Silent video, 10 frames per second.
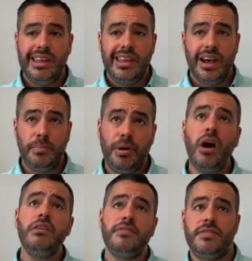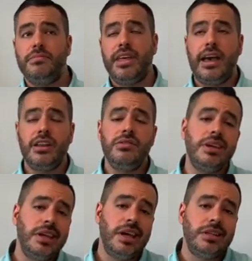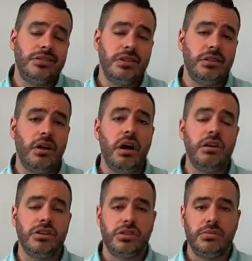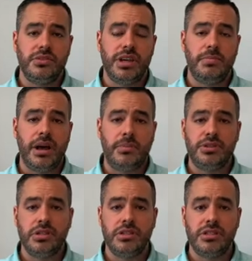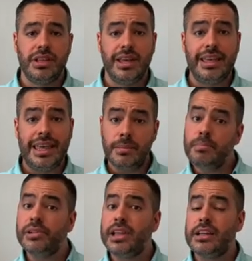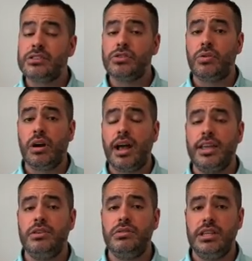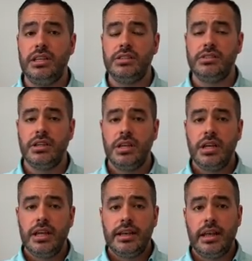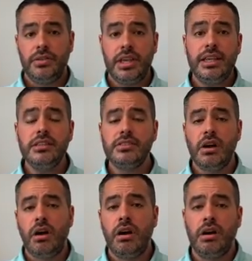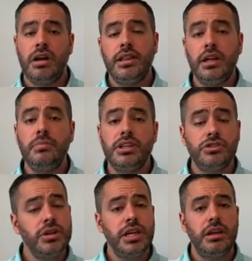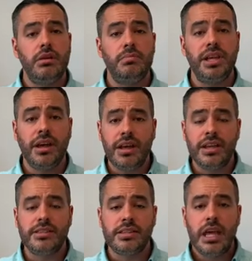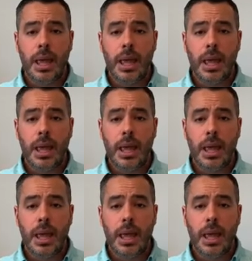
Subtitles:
Apart from that, you can get into the longer term type options like implants or IUDs. Now these are a little bit trickier because